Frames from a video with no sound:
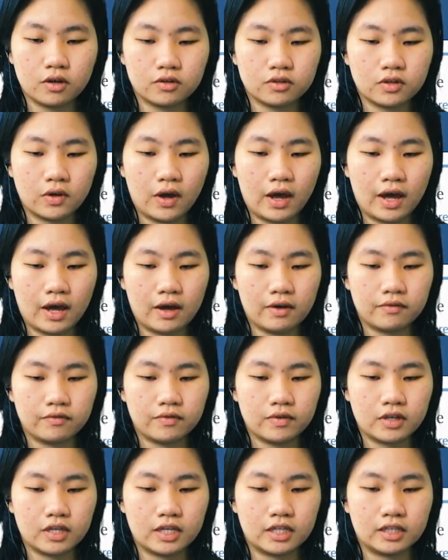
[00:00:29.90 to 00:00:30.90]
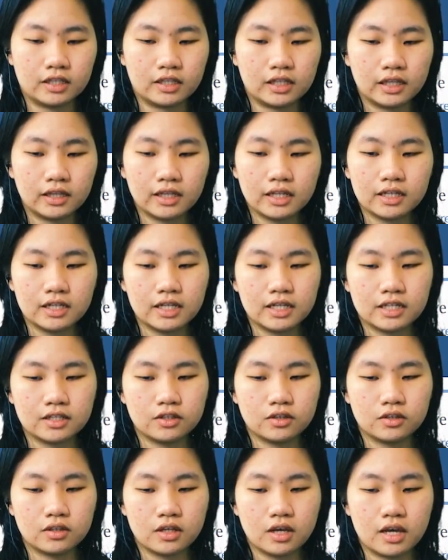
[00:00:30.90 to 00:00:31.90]
They also have in
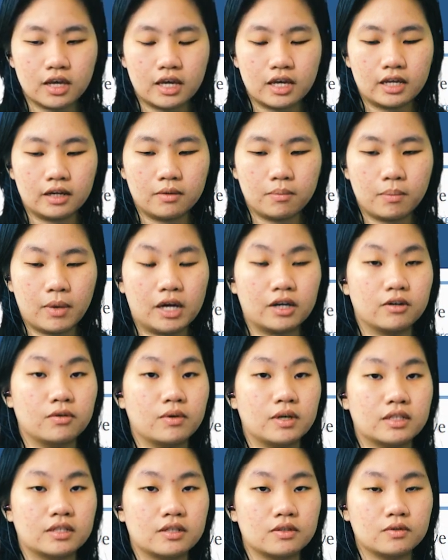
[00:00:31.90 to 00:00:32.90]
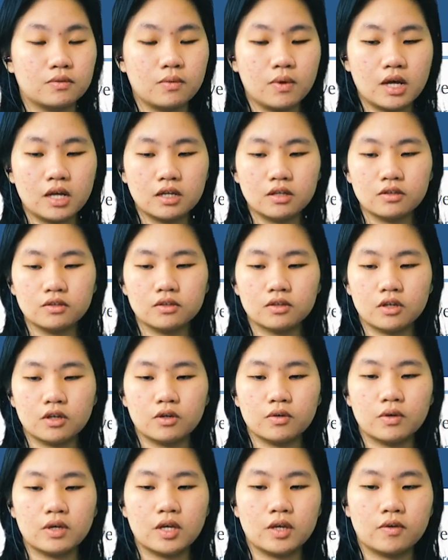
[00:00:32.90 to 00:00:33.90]
Linux and Mac OS as well.
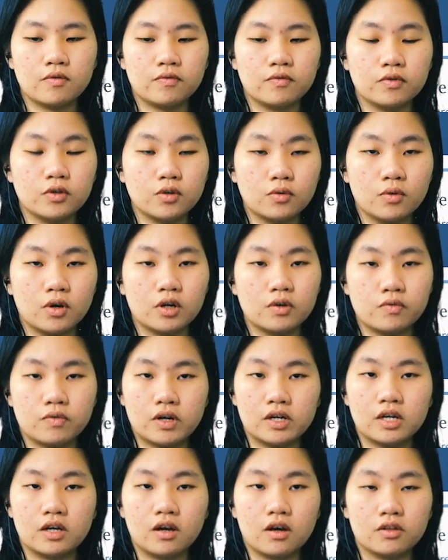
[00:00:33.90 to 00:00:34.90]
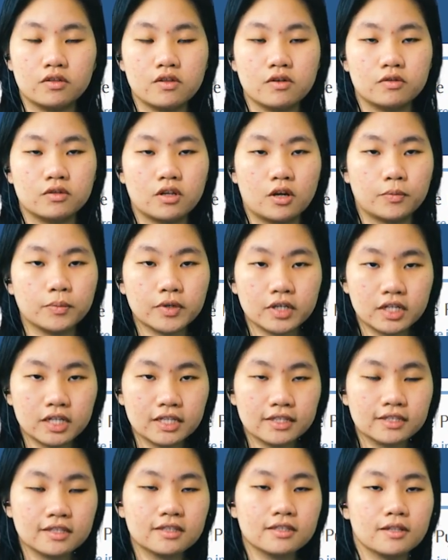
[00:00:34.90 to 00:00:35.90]
So if you are running on those
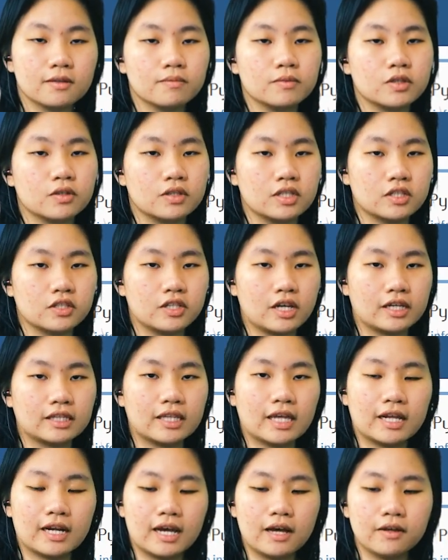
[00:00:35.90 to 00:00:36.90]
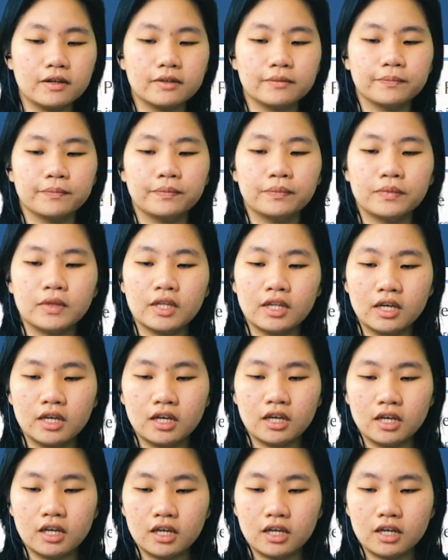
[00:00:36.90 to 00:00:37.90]
operating systems, you can check that out.
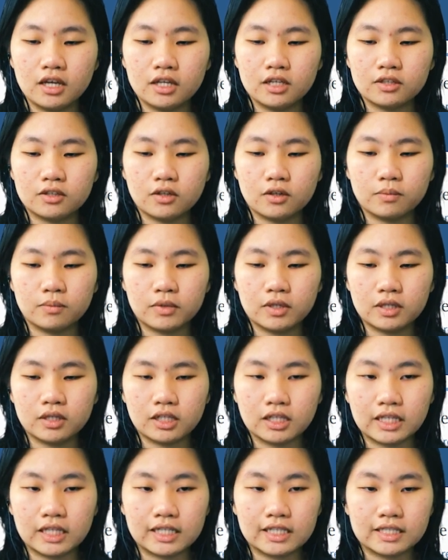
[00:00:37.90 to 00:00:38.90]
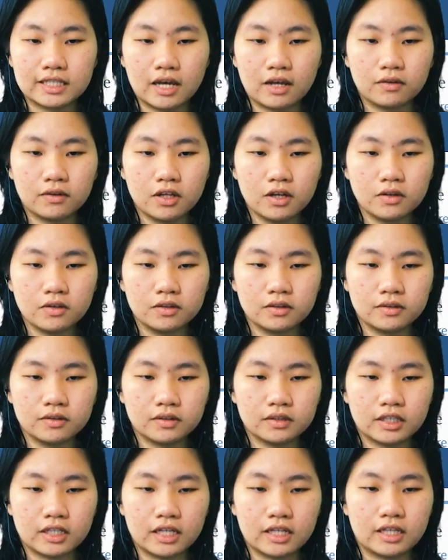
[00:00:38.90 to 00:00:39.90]
So I'm going to click download,
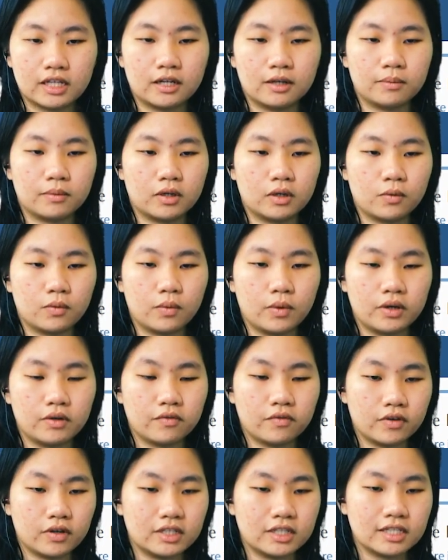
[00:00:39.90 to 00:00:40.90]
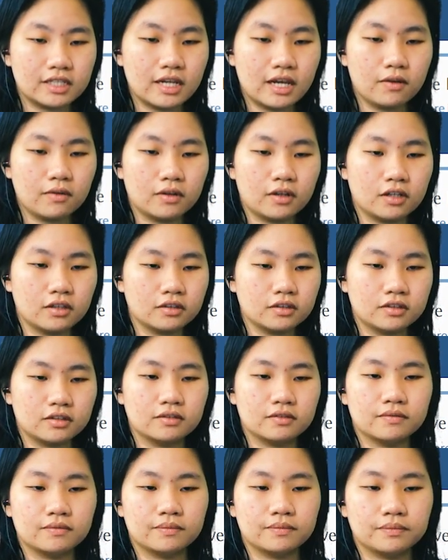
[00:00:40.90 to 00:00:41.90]
and then I'm going to wait for it to download.
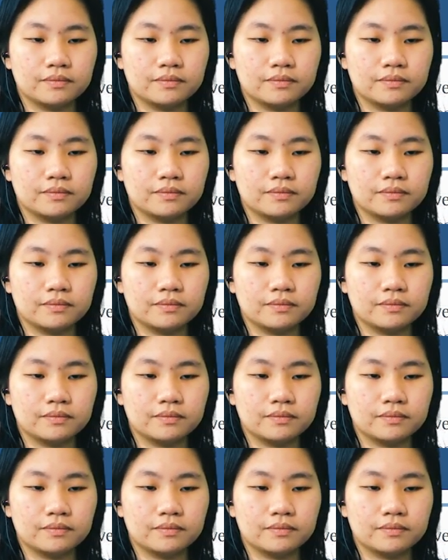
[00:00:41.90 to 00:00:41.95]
